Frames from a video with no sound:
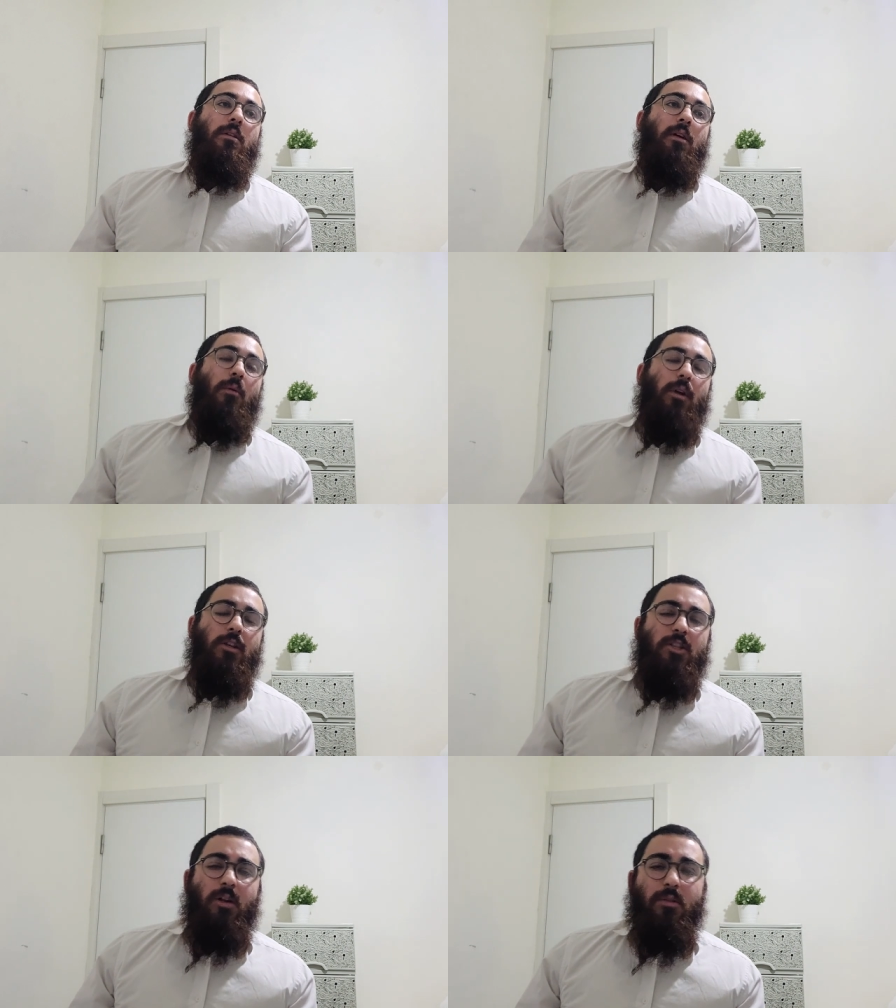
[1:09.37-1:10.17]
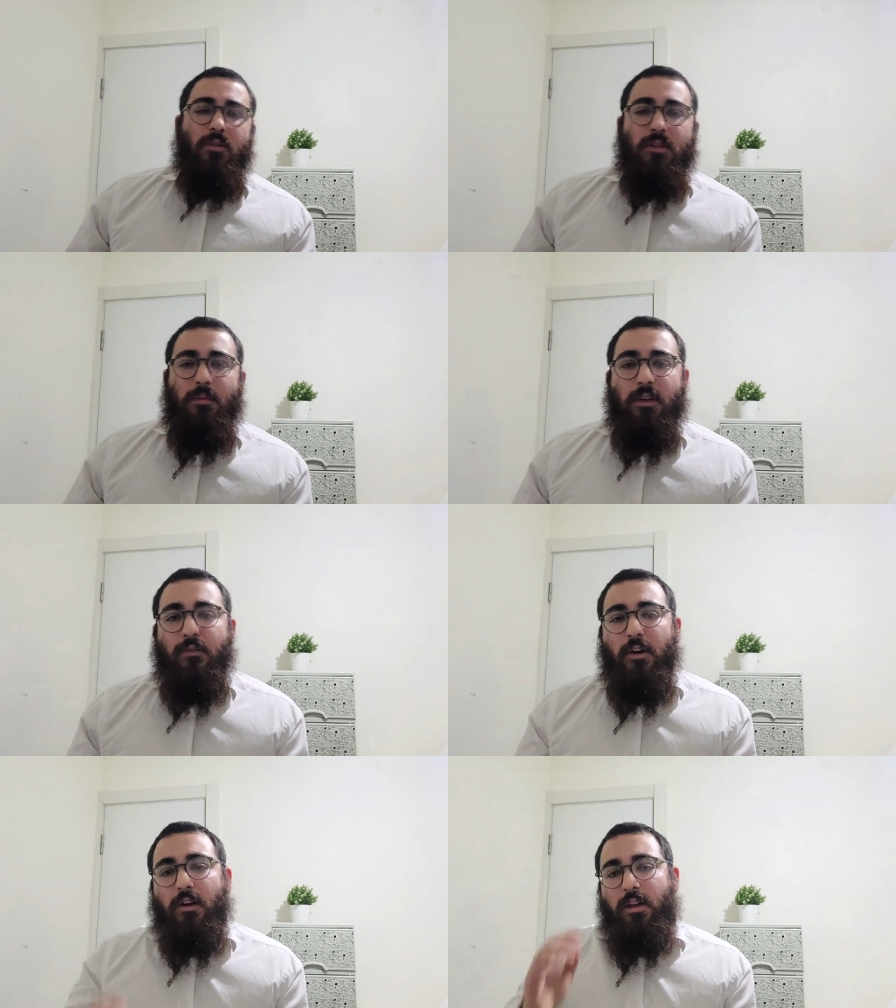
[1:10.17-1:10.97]
I want to share with you something
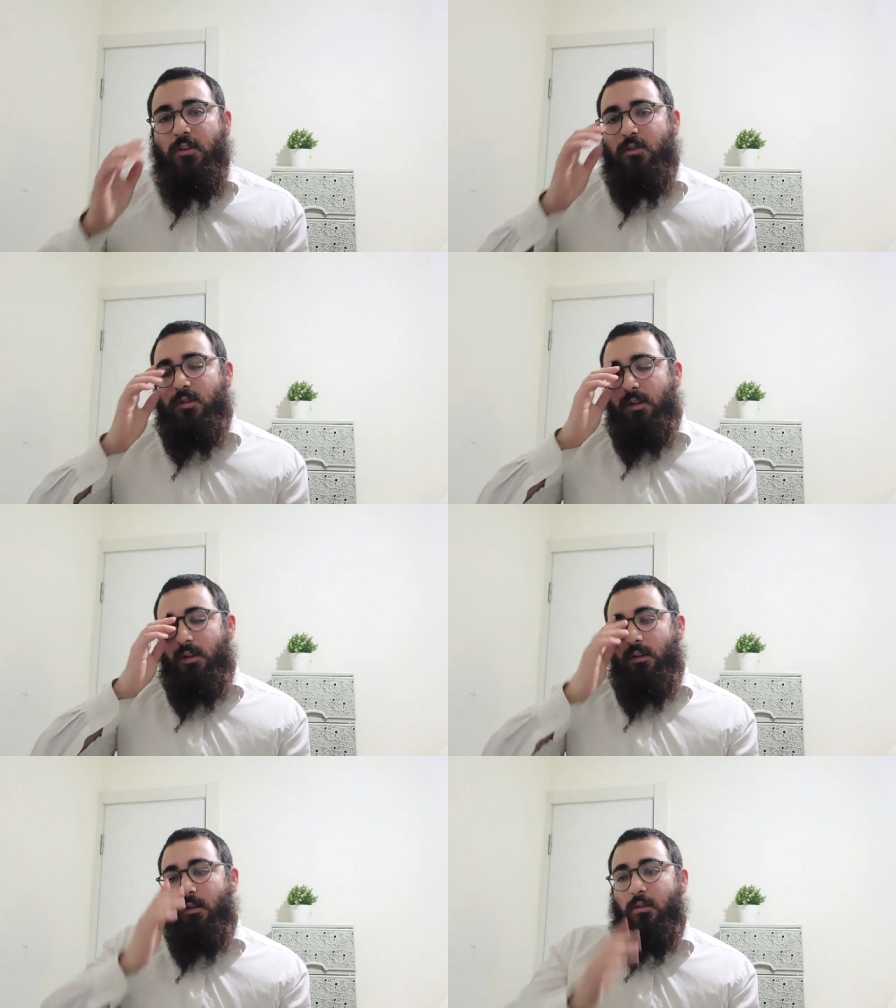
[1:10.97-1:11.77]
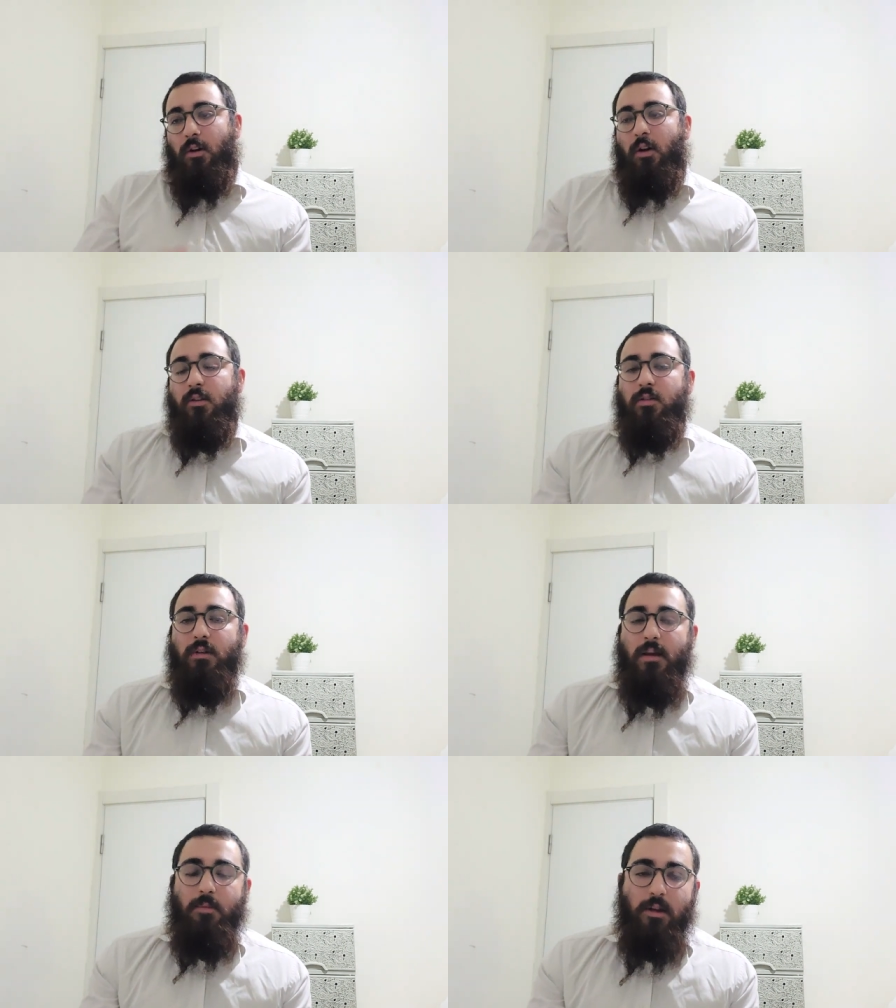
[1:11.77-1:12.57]
very interesting. The Alter
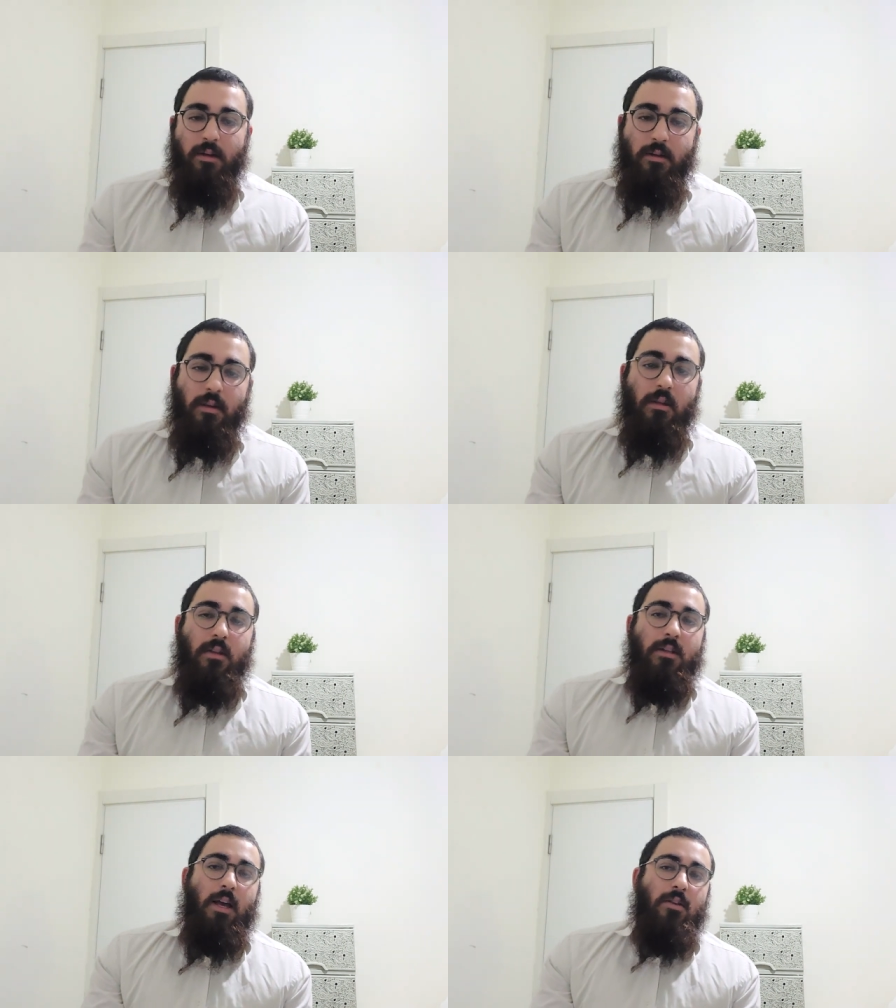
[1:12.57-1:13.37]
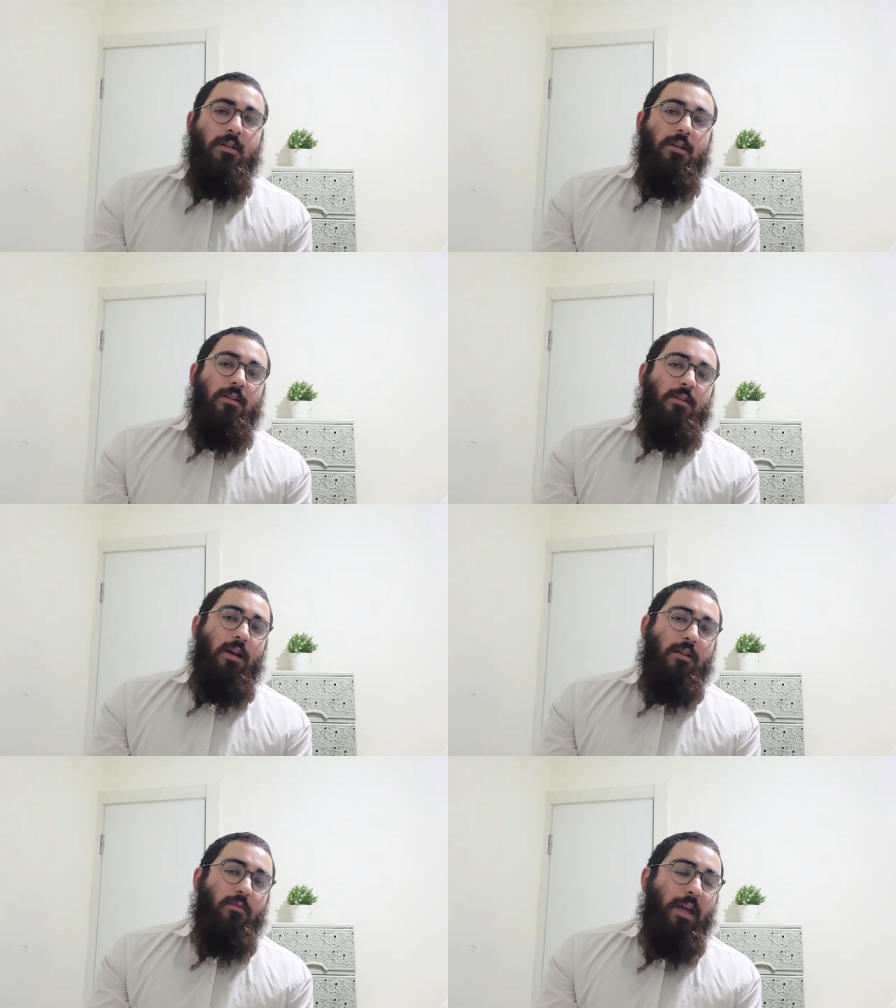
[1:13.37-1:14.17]
Rebbe tells us
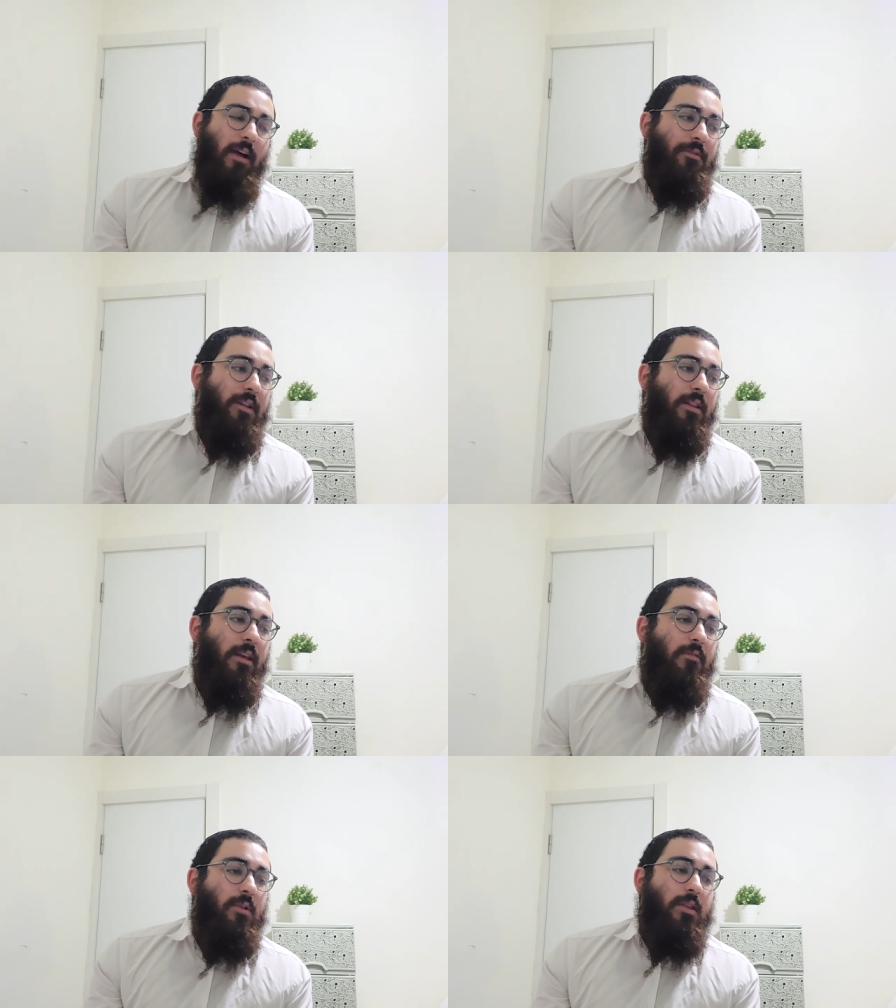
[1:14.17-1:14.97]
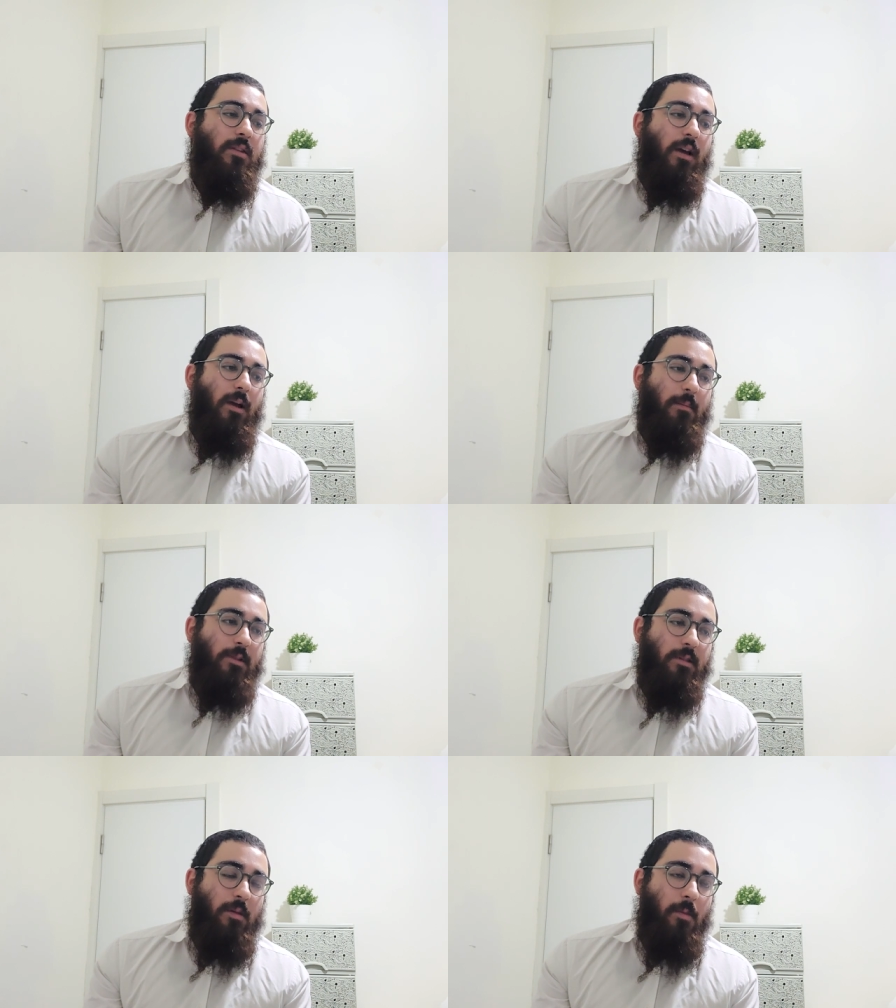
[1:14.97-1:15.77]
that we have to live with the
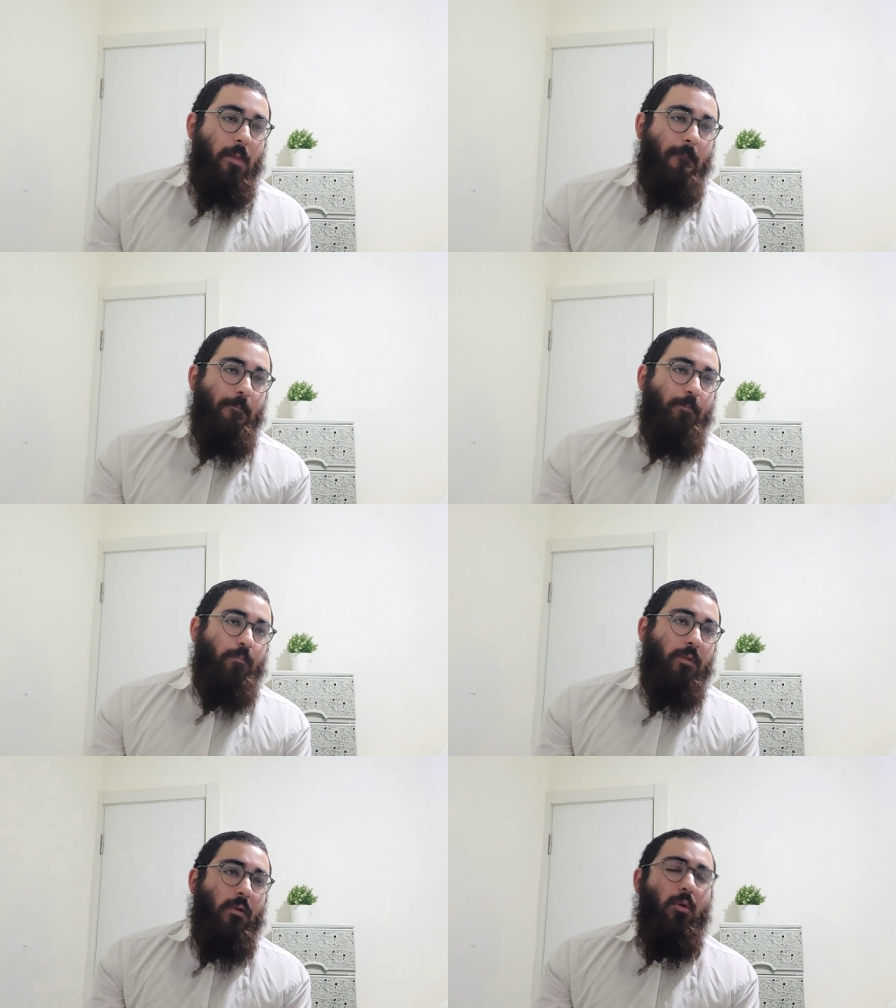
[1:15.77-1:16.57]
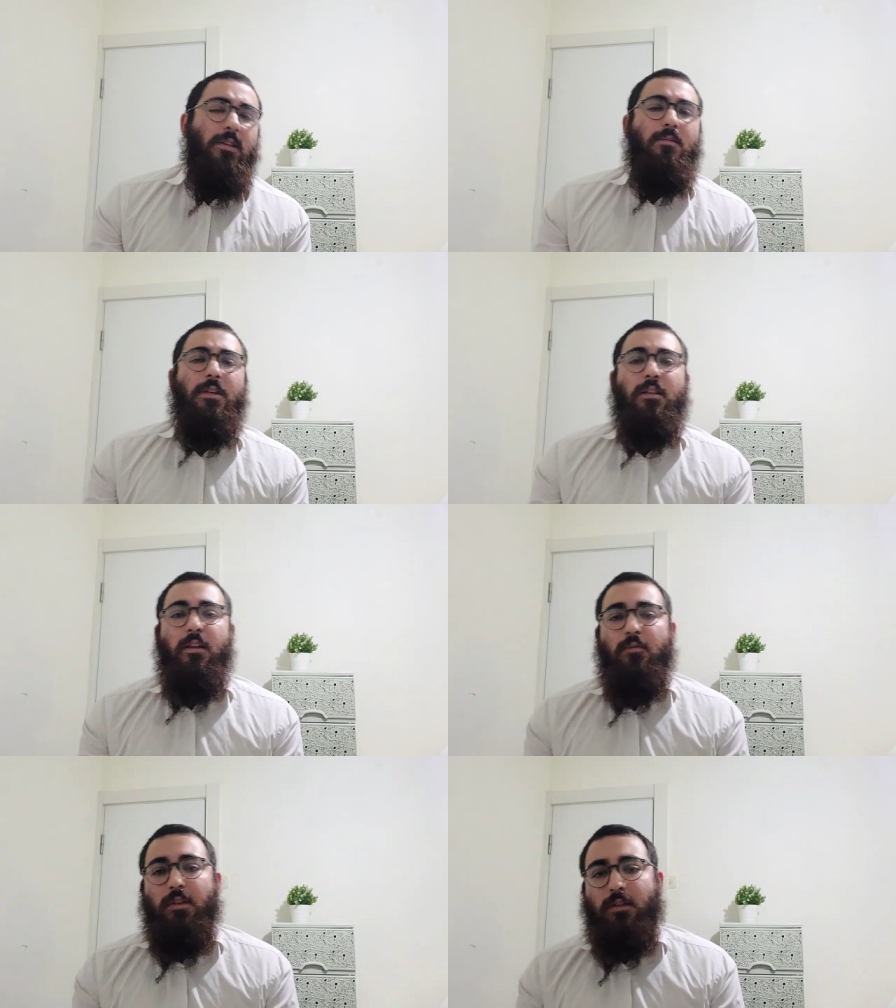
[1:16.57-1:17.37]
times. What does it mean,
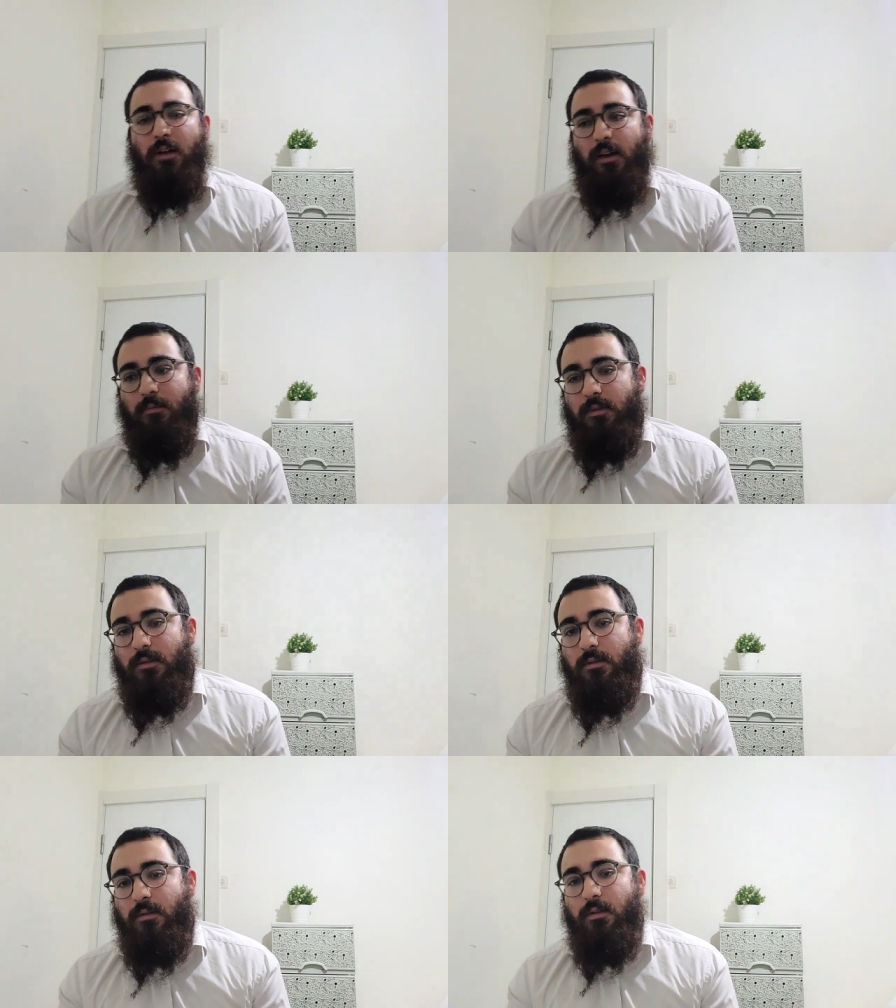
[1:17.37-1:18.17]
live with the times?